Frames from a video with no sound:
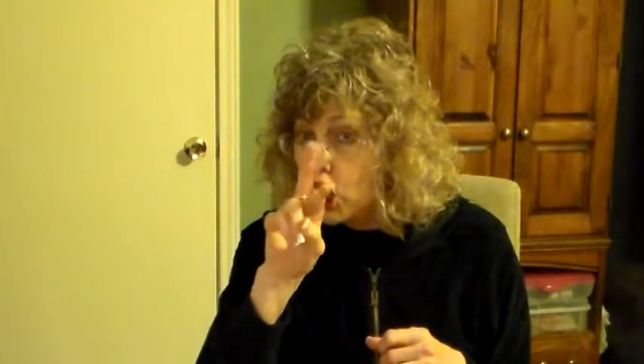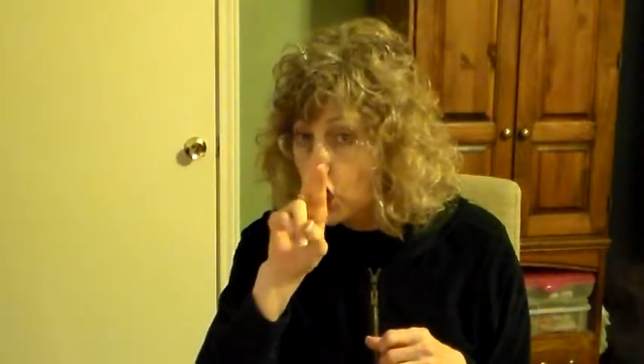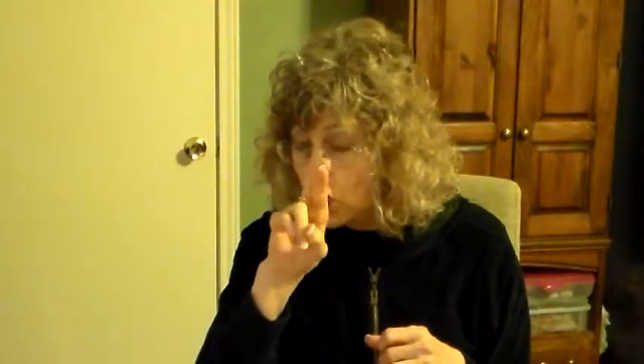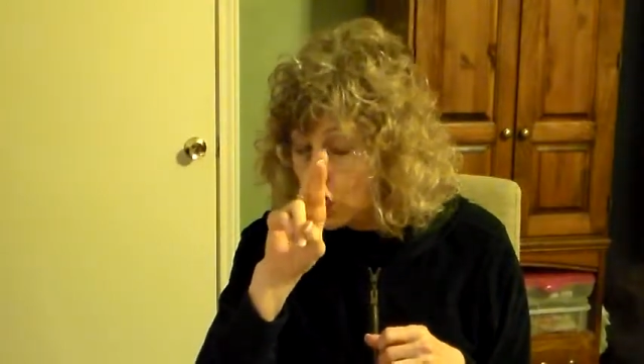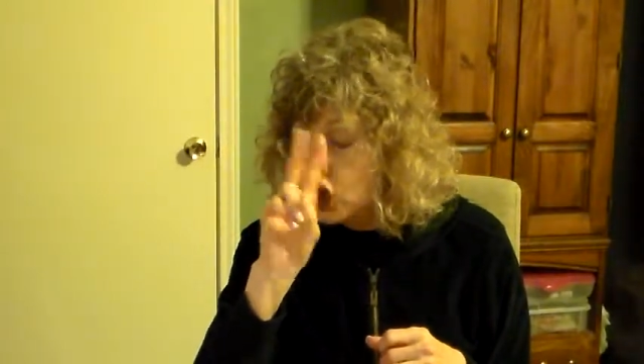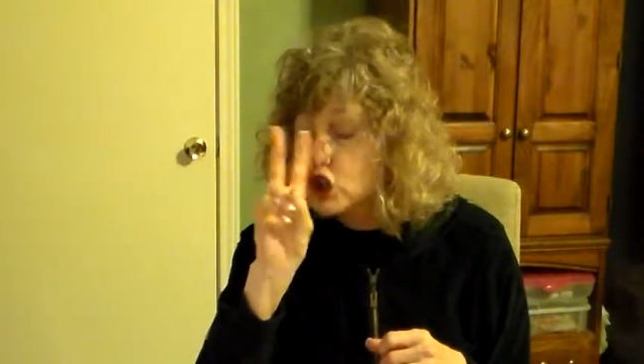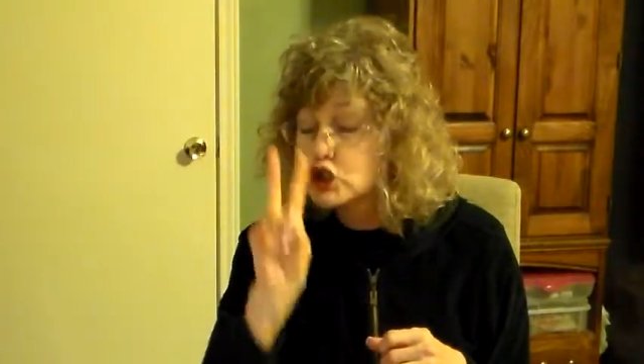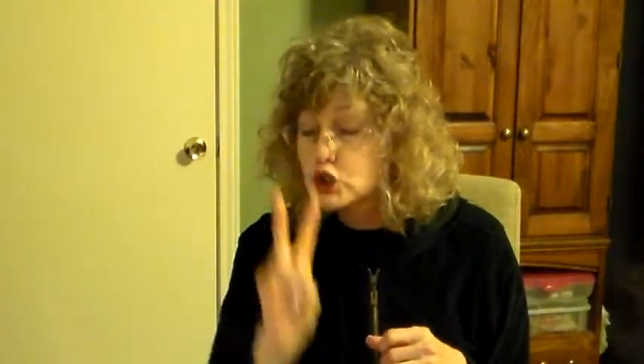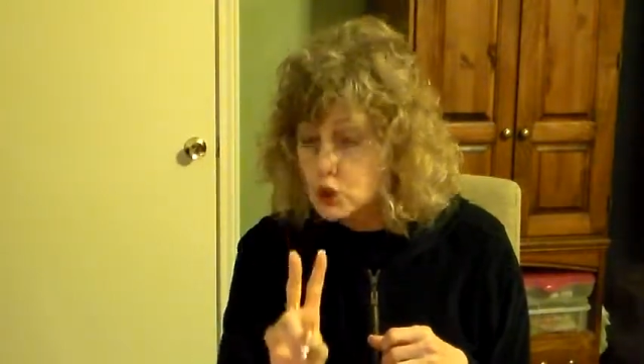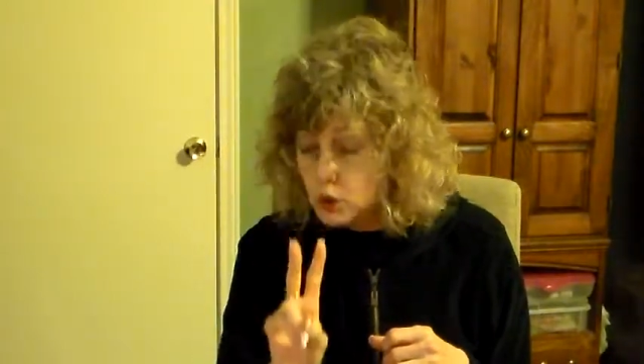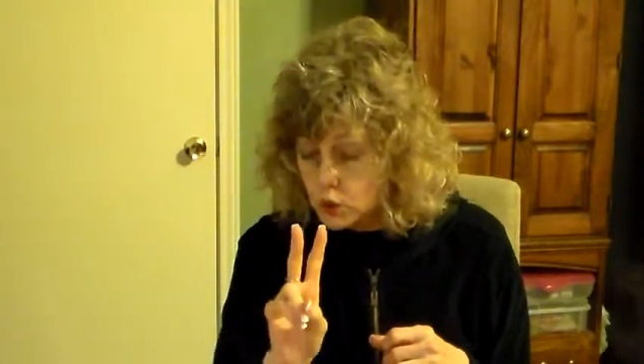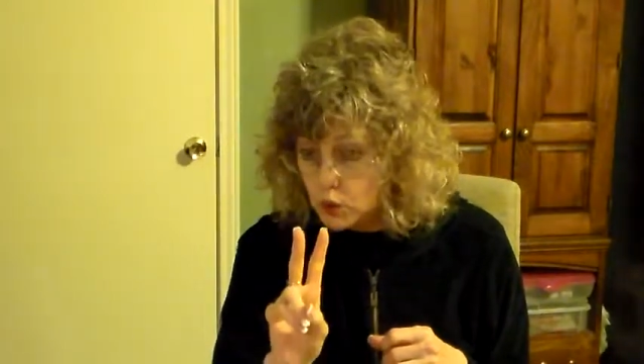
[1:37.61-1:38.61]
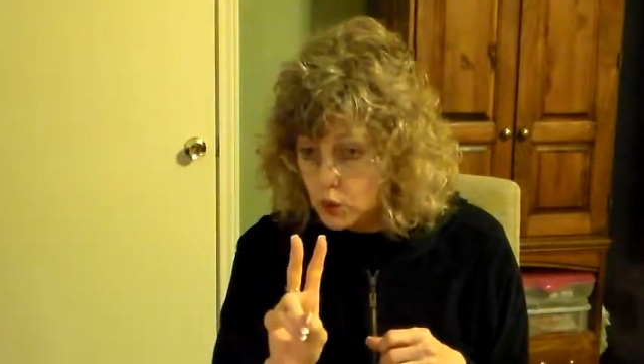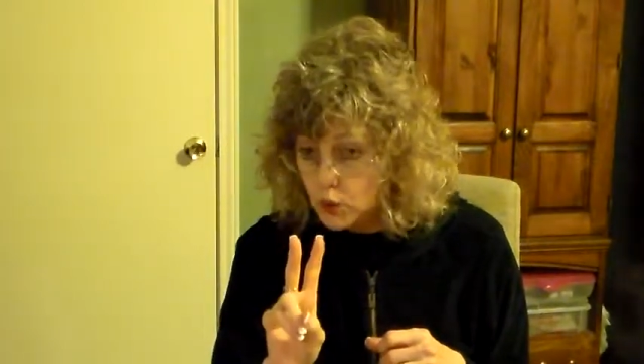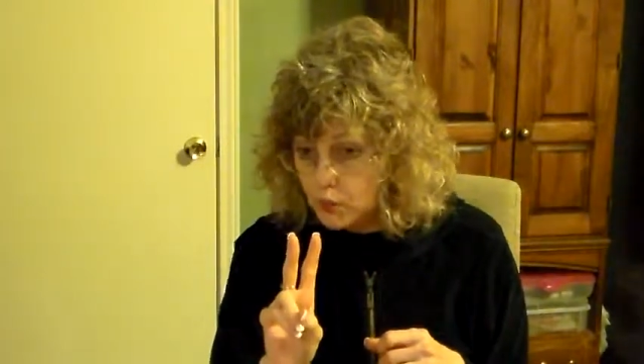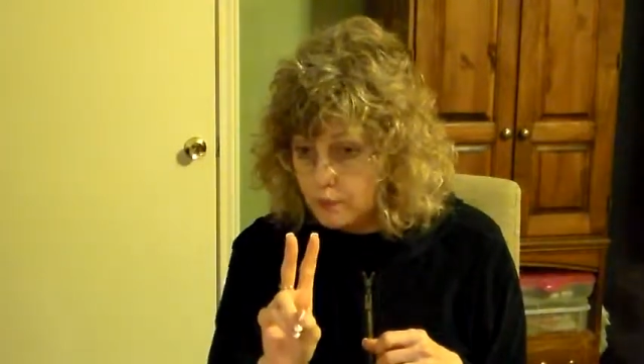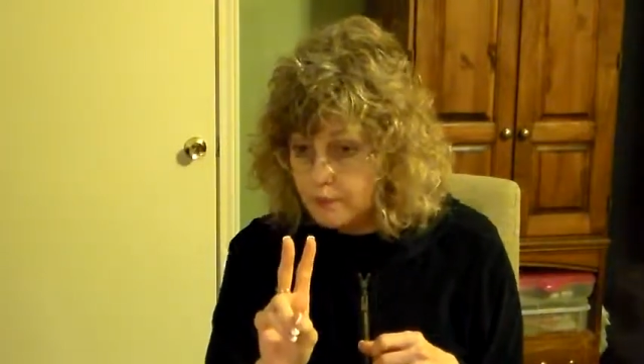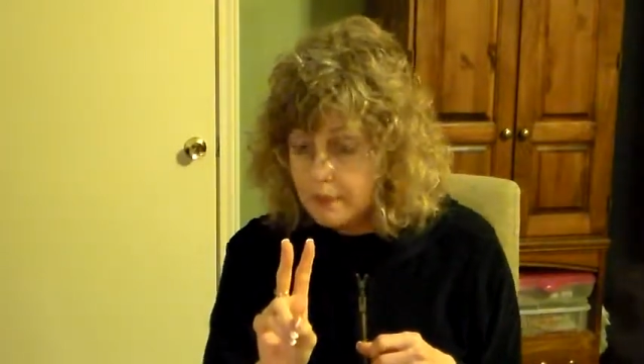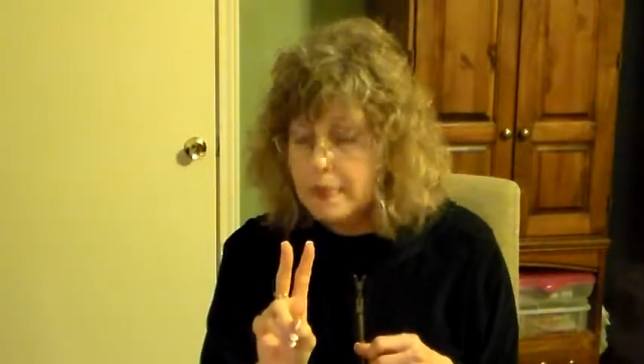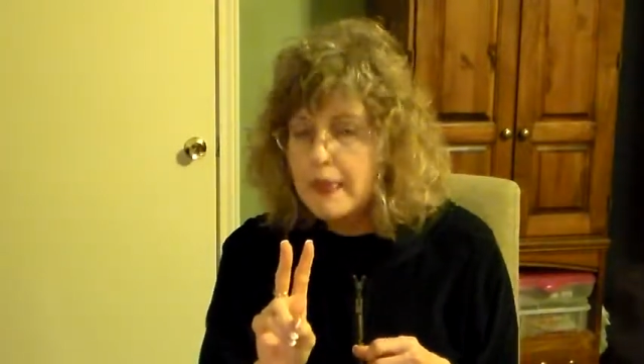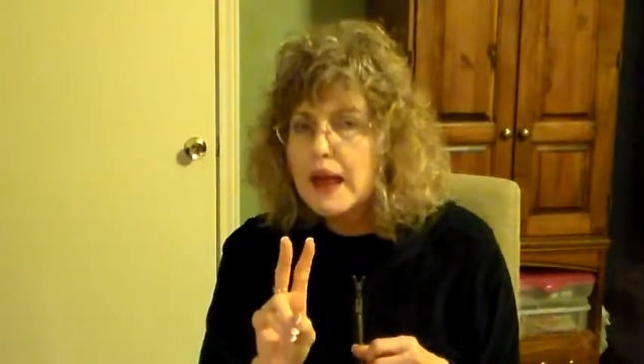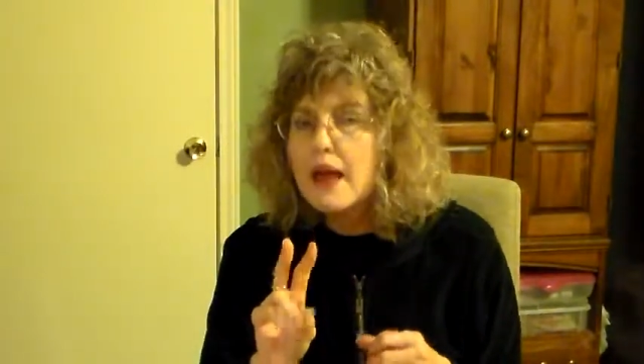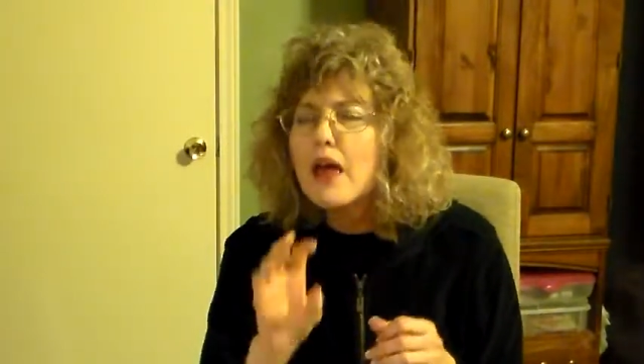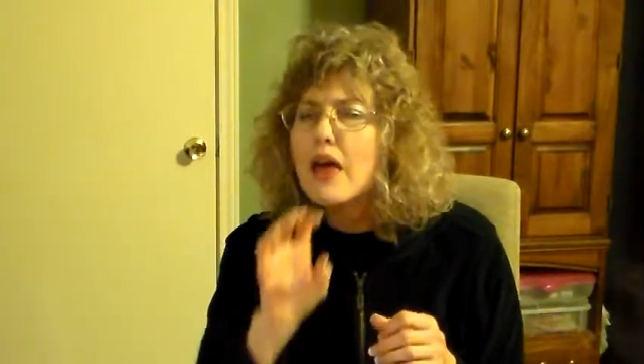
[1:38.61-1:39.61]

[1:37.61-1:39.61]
Chlorine gas is Cl2.